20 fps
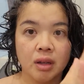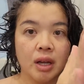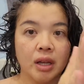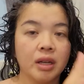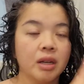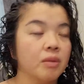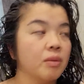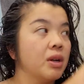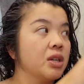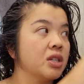I
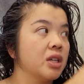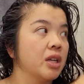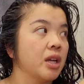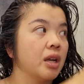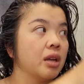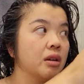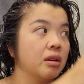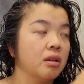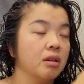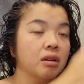didn't wash it
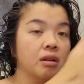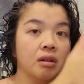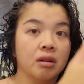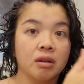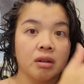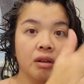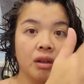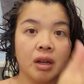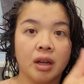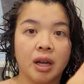yet.
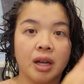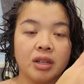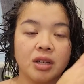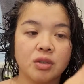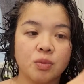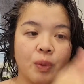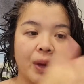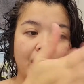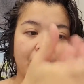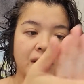I just
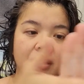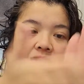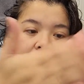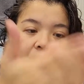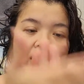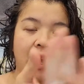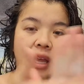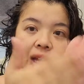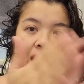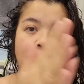wet it so that
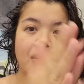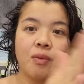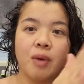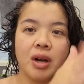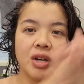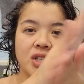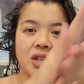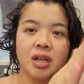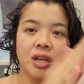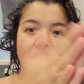I can
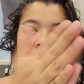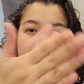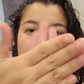wash it.